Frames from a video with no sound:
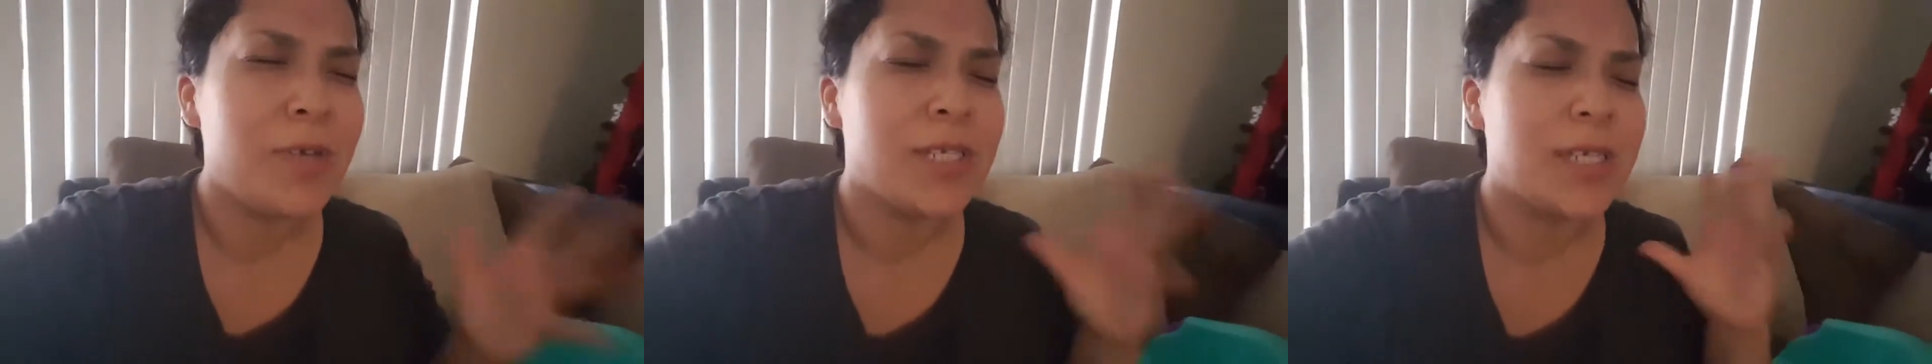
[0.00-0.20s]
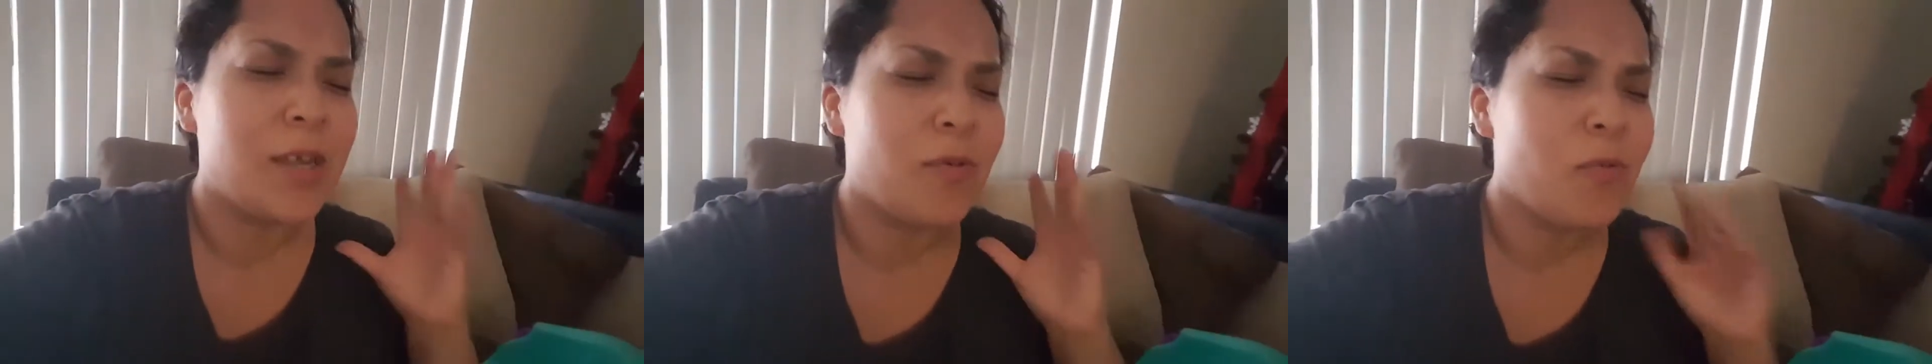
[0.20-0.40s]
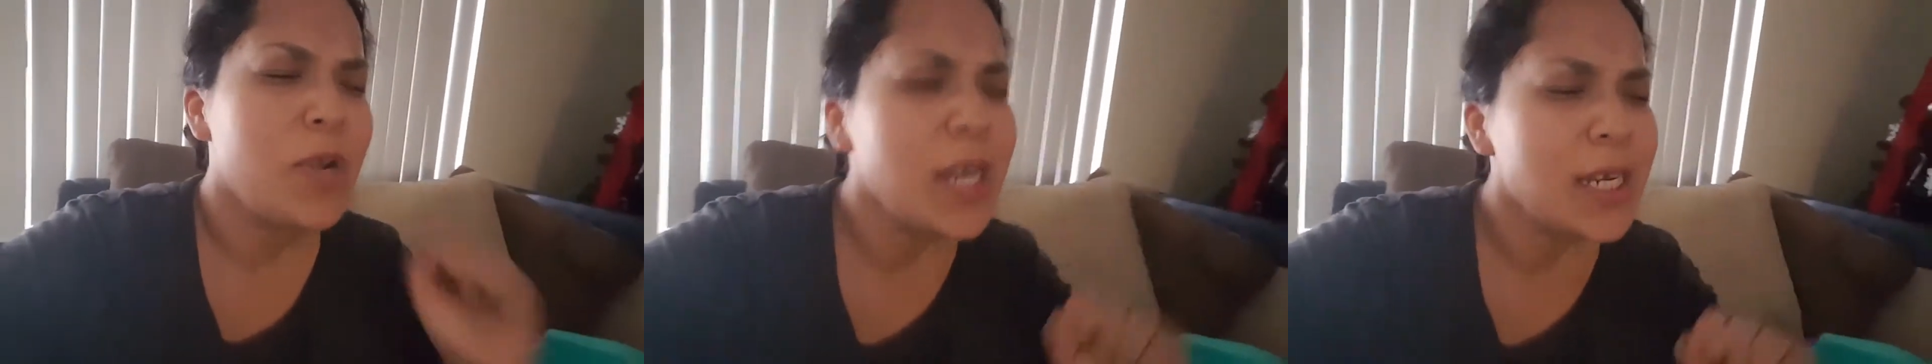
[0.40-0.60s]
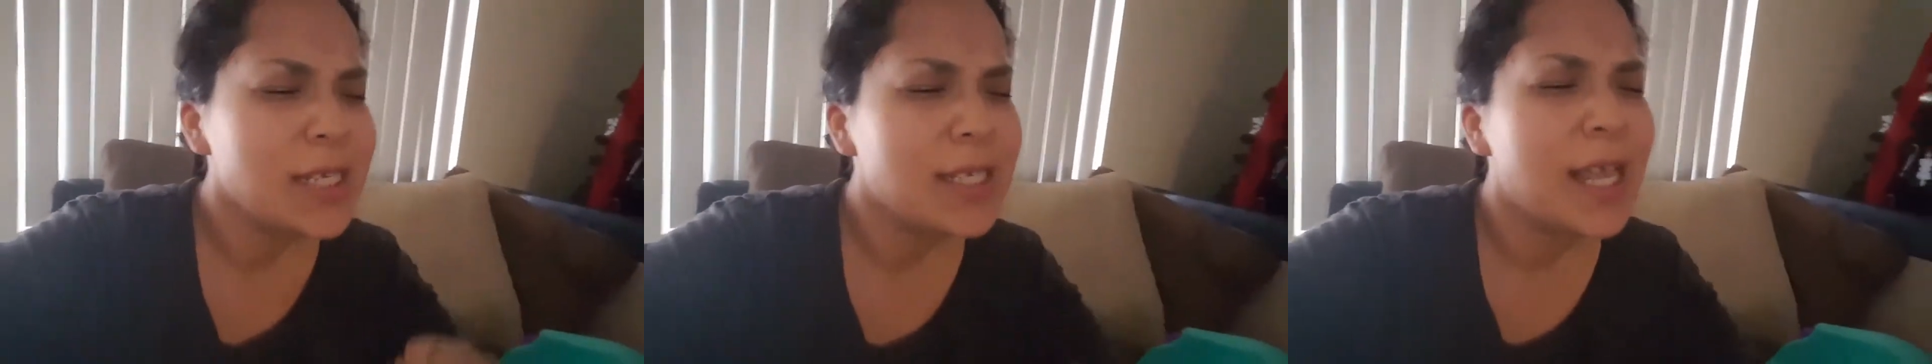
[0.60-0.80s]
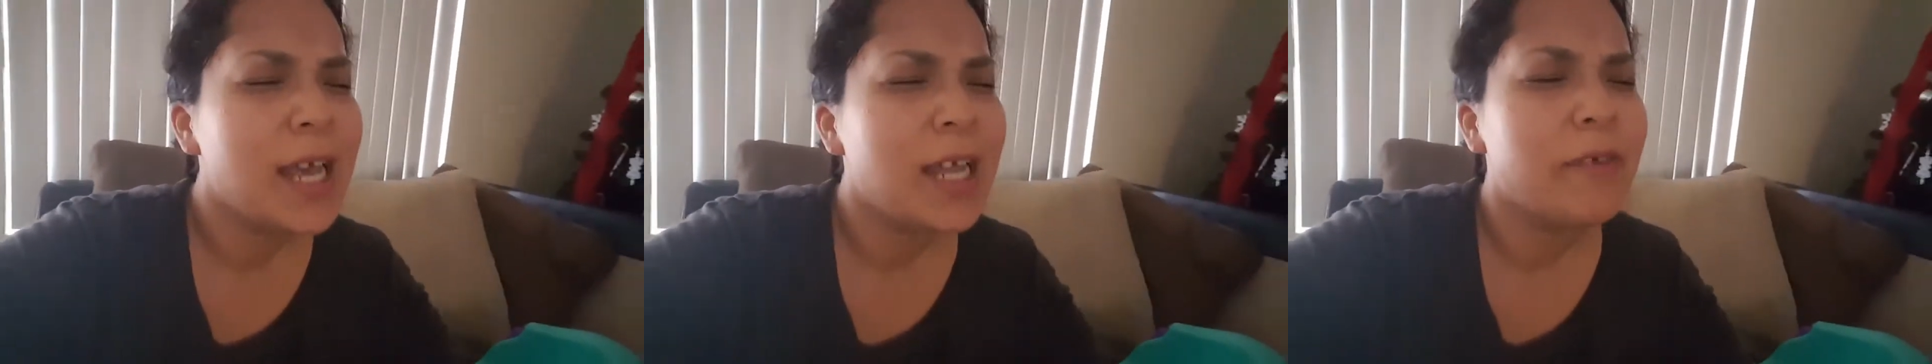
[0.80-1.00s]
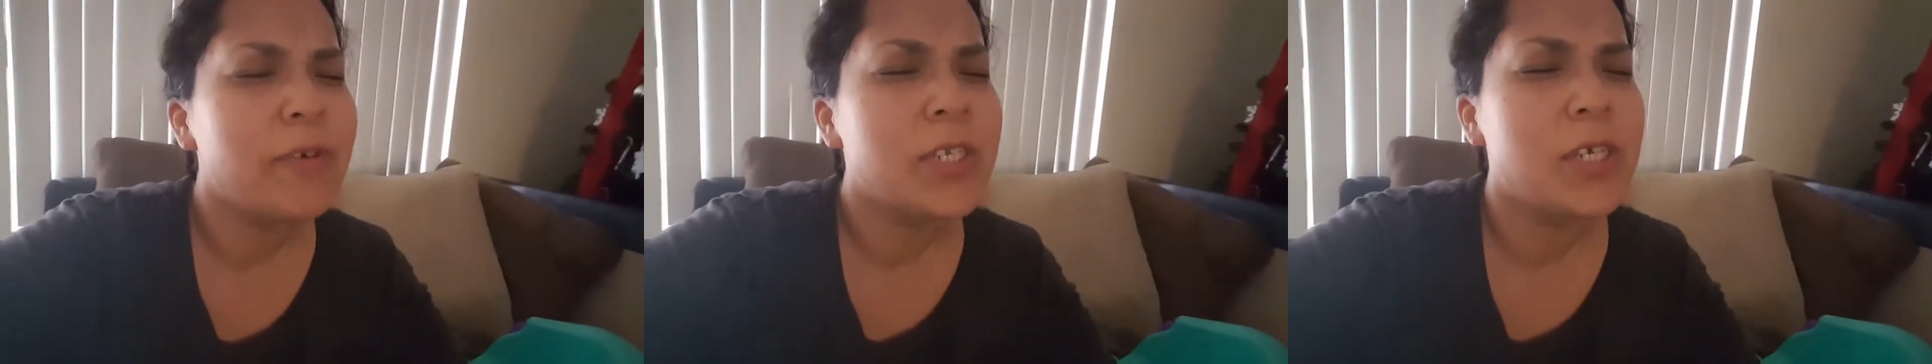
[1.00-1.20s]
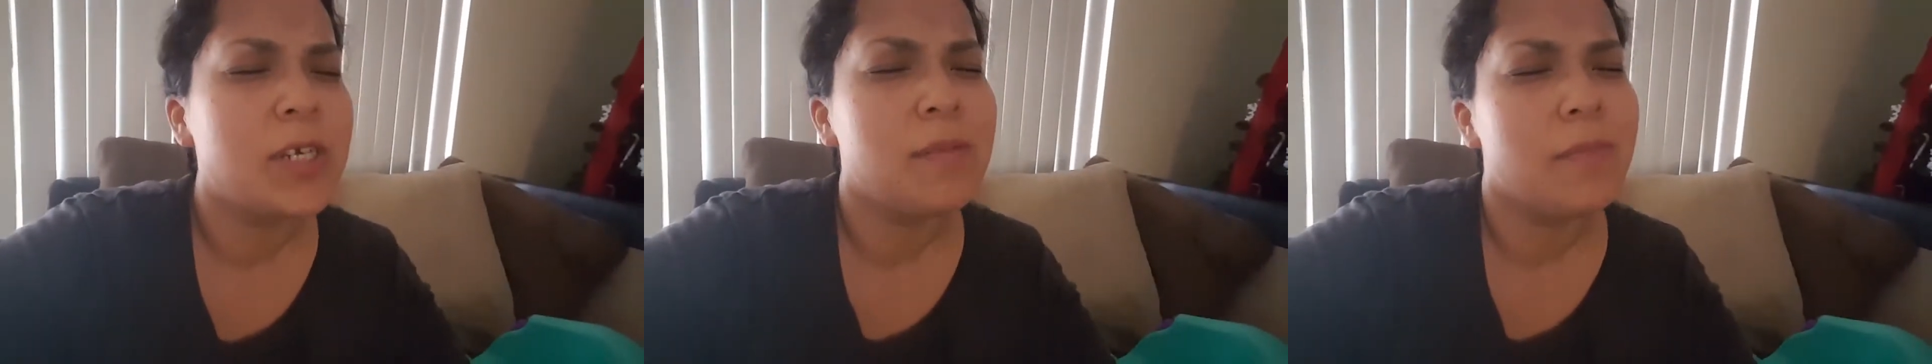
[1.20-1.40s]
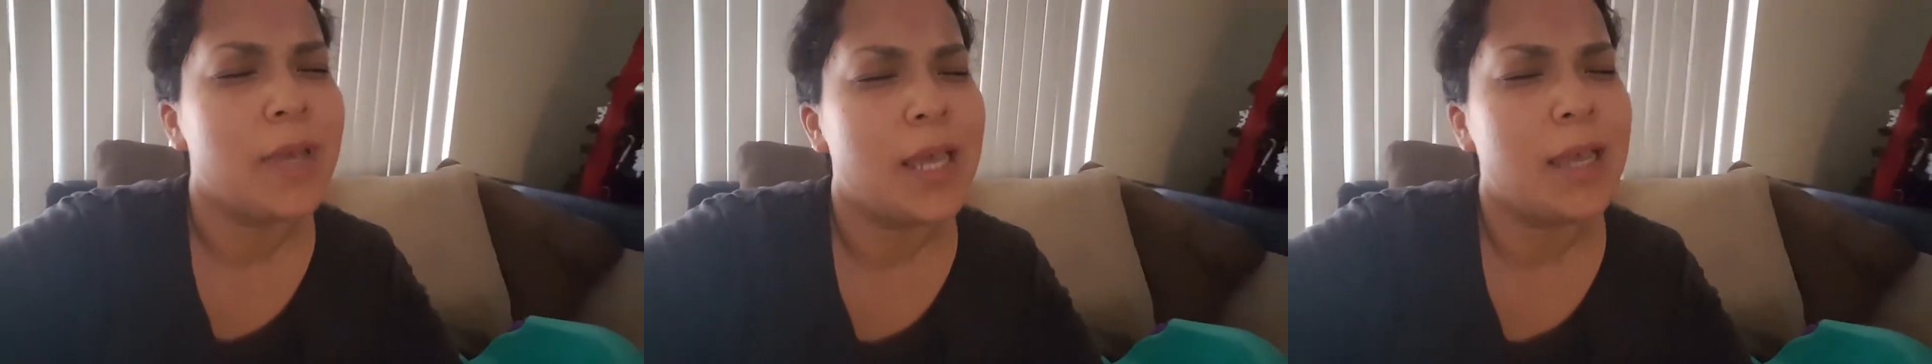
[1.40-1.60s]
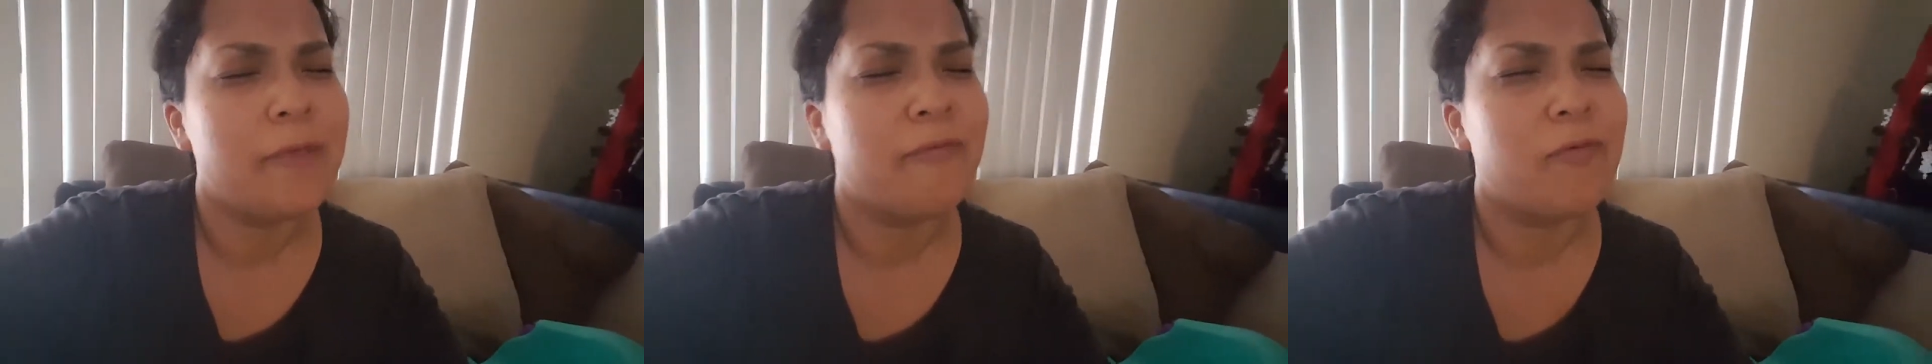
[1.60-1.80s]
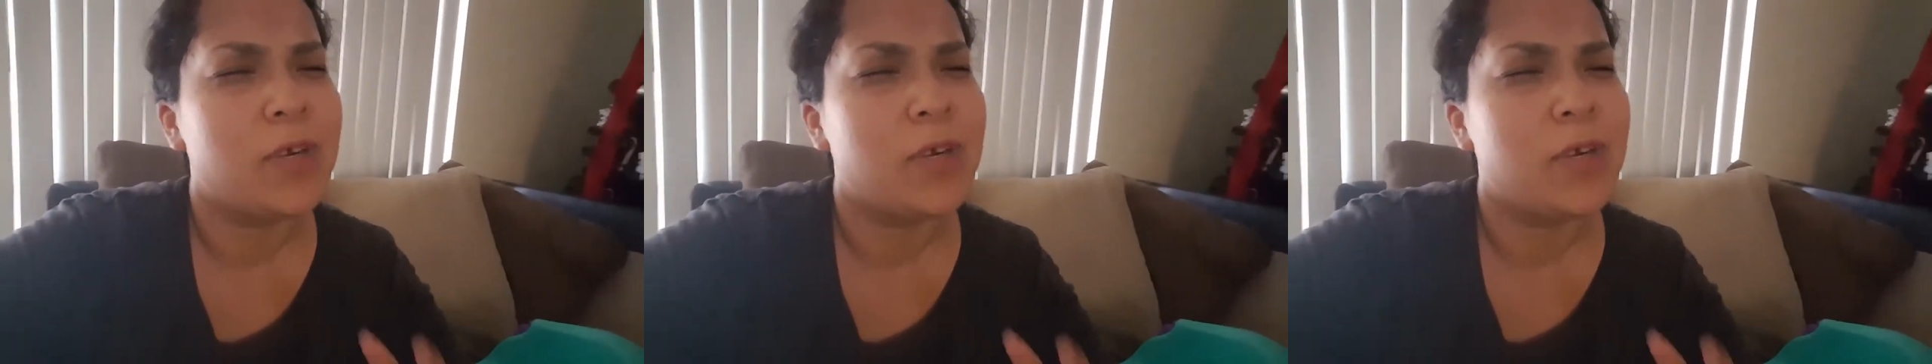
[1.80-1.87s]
which I wish they had returned it back